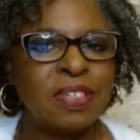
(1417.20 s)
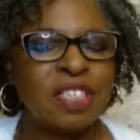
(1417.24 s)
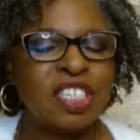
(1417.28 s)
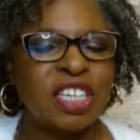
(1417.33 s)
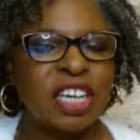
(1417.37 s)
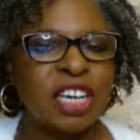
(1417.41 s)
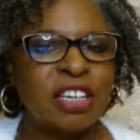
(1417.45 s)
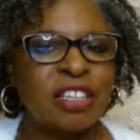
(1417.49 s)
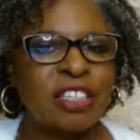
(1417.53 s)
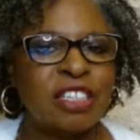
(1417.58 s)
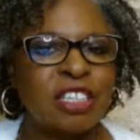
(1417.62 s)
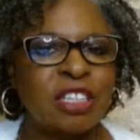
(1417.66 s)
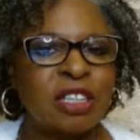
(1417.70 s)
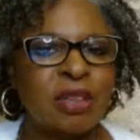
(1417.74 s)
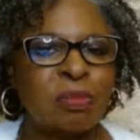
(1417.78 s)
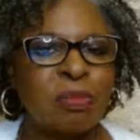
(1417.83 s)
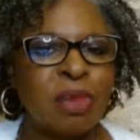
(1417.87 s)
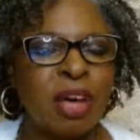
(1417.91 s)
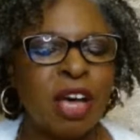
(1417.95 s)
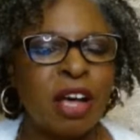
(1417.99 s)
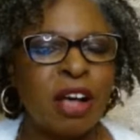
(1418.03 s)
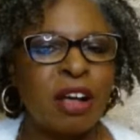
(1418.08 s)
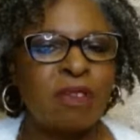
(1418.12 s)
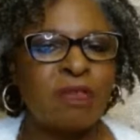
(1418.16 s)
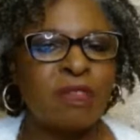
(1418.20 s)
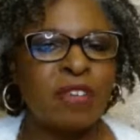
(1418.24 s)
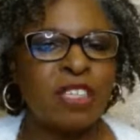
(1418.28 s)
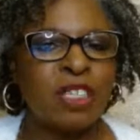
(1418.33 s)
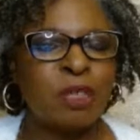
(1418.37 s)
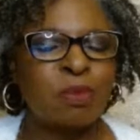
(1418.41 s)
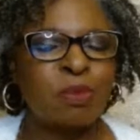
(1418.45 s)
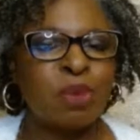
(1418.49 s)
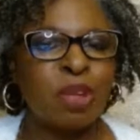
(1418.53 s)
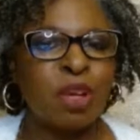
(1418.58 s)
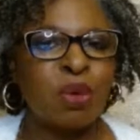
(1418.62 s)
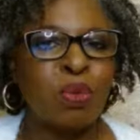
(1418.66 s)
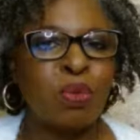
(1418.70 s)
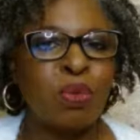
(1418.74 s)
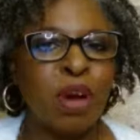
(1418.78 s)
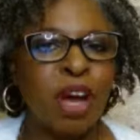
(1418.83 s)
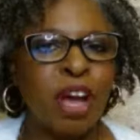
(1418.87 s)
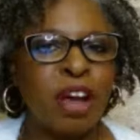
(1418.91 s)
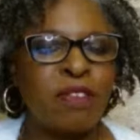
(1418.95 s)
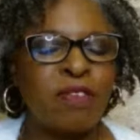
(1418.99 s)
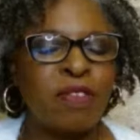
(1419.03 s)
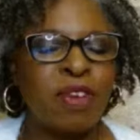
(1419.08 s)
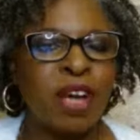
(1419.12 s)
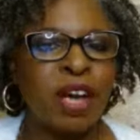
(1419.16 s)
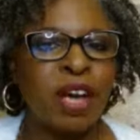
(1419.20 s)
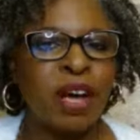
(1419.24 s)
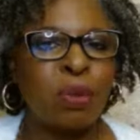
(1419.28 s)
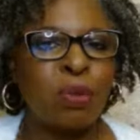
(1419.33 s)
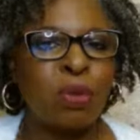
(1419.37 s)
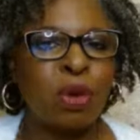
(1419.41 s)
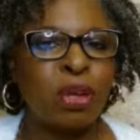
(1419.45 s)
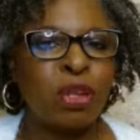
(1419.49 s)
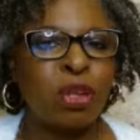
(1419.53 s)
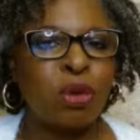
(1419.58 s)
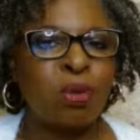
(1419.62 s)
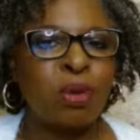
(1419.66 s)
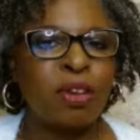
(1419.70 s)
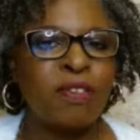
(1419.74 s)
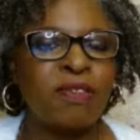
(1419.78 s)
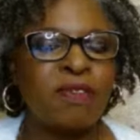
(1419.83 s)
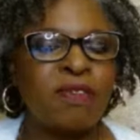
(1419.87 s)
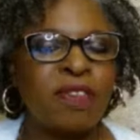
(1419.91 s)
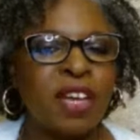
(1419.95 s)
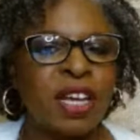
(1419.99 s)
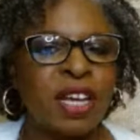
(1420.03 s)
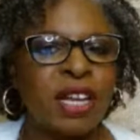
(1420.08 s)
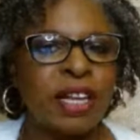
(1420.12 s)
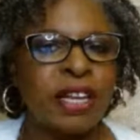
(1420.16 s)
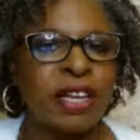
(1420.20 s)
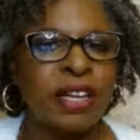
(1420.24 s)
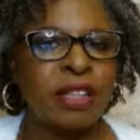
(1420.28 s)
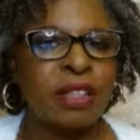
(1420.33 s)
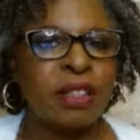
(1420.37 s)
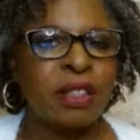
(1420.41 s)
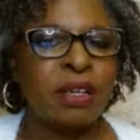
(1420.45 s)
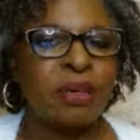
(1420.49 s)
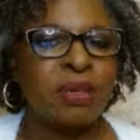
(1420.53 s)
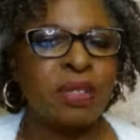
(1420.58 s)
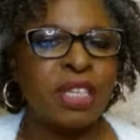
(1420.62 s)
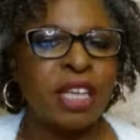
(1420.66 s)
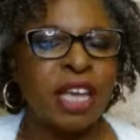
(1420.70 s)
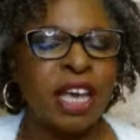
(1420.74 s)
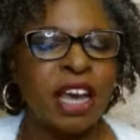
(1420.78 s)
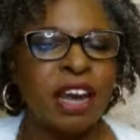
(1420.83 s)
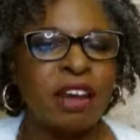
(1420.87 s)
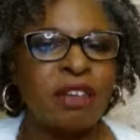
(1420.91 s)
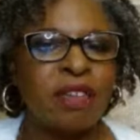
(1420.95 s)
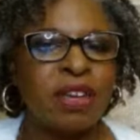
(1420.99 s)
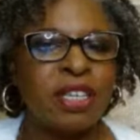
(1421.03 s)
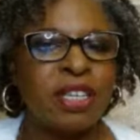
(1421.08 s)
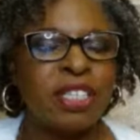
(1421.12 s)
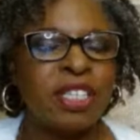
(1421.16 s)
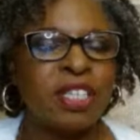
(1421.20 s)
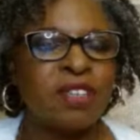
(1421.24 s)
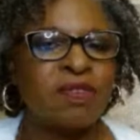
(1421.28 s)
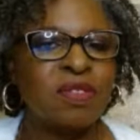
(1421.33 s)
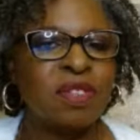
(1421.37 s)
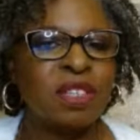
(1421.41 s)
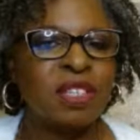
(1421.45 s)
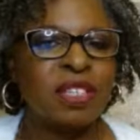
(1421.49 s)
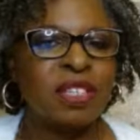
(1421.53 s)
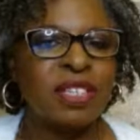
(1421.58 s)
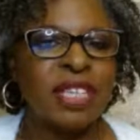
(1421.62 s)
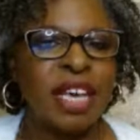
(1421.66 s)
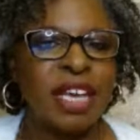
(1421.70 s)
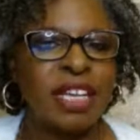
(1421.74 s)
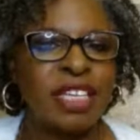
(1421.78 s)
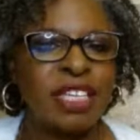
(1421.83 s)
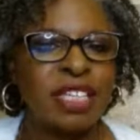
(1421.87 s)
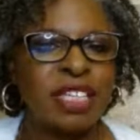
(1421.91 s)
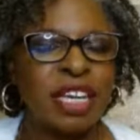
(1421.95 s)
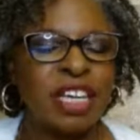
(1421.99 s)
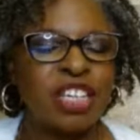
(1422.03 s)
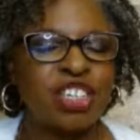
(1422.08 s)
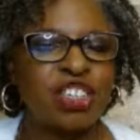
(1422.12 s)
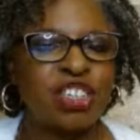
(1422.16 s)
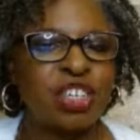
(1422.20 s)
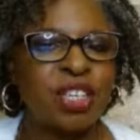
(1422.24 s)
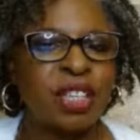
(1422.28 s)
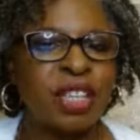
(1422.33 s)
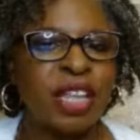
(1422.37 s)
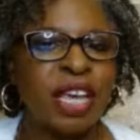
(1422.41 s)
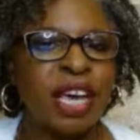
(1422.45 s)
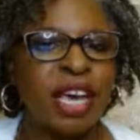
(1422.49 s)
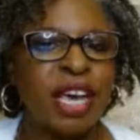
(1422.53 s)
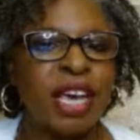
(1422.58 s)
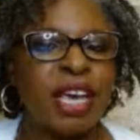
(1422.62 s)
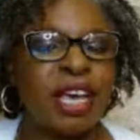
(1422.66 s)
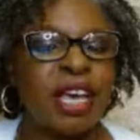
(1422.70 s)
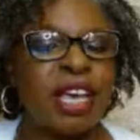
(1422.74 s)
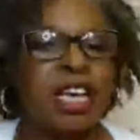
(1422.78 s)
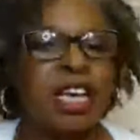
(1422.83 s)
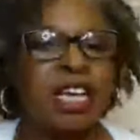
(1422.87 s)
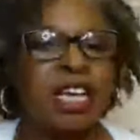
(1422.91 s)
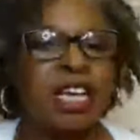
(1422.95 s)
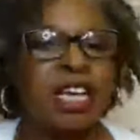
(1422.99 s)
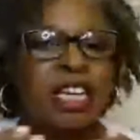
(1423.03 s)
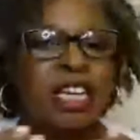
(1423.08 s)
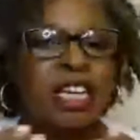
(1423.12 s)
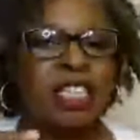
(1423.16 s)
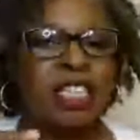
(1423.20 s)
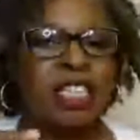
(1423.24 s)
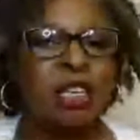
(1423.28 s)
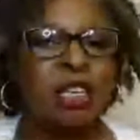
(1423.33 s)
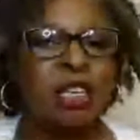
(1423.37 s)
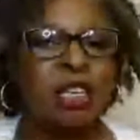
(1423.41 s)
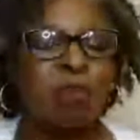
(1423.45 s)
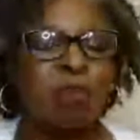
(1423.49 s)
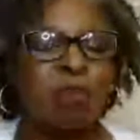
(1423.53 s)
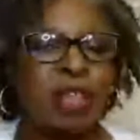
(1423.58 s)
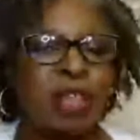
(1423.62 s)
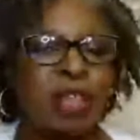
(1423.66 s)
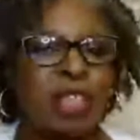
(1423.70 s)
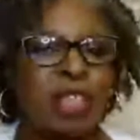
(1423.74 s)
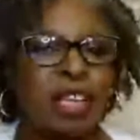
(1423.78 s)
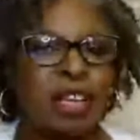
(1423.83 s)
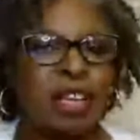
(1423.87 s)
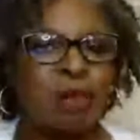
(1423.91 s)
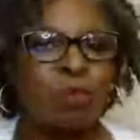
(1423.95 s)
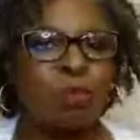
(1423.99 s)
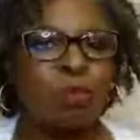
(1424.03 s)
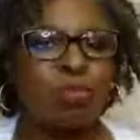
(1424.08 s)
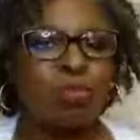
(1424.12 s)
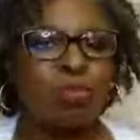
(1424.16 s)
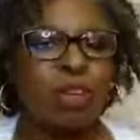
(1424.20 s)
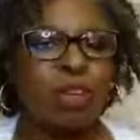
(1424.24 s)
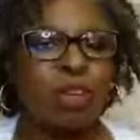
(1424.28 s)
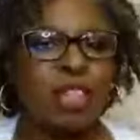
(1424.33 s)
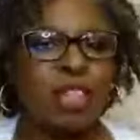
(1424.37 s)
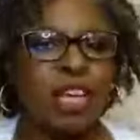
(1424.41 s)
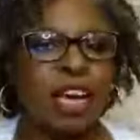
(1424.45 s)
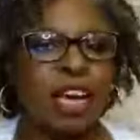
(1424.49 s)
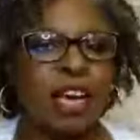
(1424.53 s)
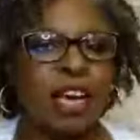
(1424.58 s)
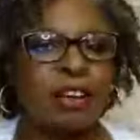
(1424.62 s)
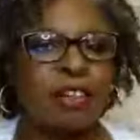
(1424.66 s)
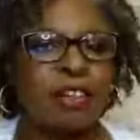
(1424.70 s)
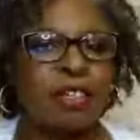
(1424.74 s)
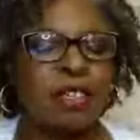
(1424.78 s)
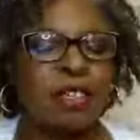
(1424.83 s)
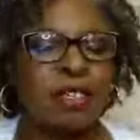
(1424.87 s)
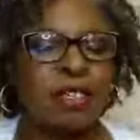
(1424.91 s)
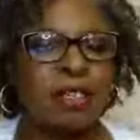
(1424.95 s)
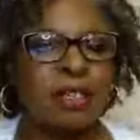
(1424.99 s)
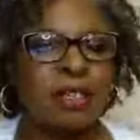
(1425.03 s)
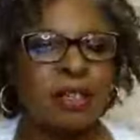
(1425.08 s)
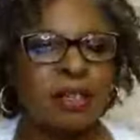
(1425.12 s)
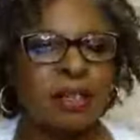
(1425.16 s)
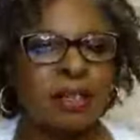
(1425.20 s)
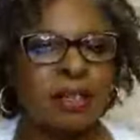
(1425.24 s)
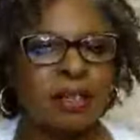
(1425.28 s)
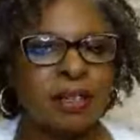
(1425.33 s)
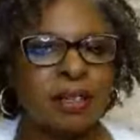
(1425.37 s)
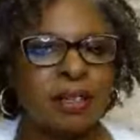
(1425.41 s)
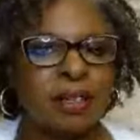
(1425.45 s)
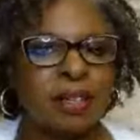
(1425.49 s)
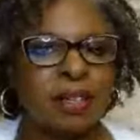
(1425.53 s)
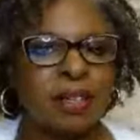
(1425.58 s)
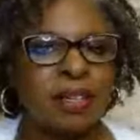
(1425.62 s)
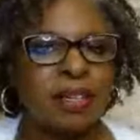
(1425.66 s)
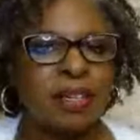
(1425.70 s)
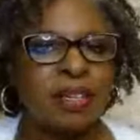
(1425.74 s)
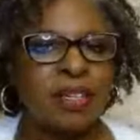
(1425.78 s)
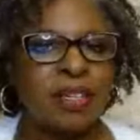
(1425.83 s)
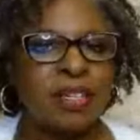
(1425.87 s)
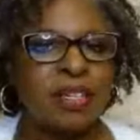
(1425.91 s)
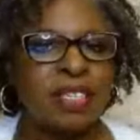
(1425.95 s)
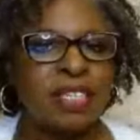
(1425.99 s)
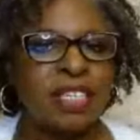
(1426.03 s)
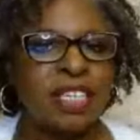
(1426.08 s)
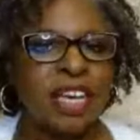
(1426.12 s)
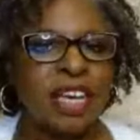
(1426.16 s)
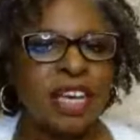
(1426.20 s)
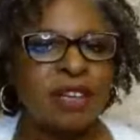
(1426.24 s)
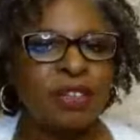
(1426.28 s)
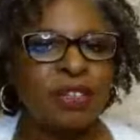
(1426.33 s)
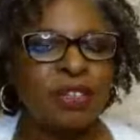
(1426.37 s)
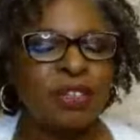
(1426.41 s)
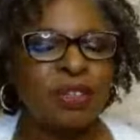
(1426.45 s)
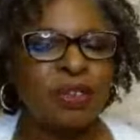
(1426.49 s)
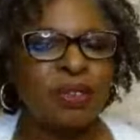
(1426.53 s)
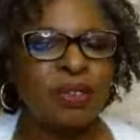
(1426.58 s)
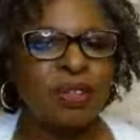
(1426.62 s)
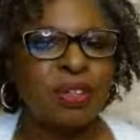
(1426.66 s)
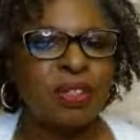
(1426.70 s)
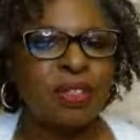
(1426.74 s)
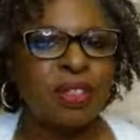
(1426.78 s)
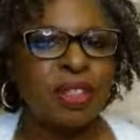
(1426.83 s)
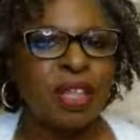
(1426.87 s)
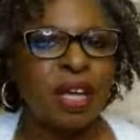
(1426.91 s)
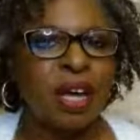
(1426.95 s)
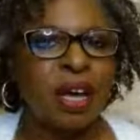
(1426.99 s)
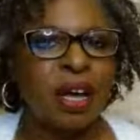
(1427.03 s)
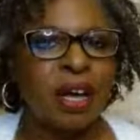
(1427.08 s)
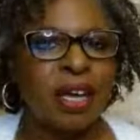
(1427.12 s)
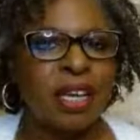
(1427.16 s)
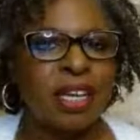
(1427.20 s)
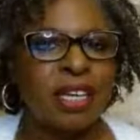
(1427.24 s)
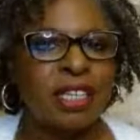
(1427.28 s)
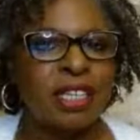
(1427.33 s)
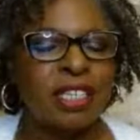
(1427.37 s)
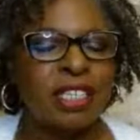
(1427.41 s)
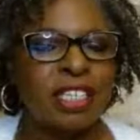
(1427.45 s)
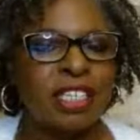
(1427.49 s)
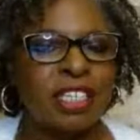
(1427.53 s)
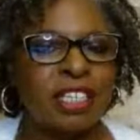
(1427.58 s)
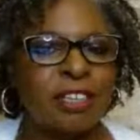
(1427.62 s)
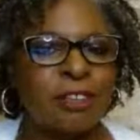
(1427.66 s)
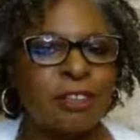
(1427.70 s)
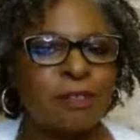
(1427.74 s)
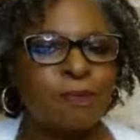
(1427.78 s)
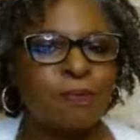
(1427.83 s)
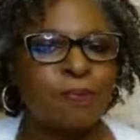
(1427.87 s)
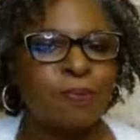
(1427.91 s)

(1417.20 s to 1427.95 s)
down to the pelvis. Be aware of what you are feeling in those areas. If there's any tension there, take a deep breath in and breathe out. Down to the thighs,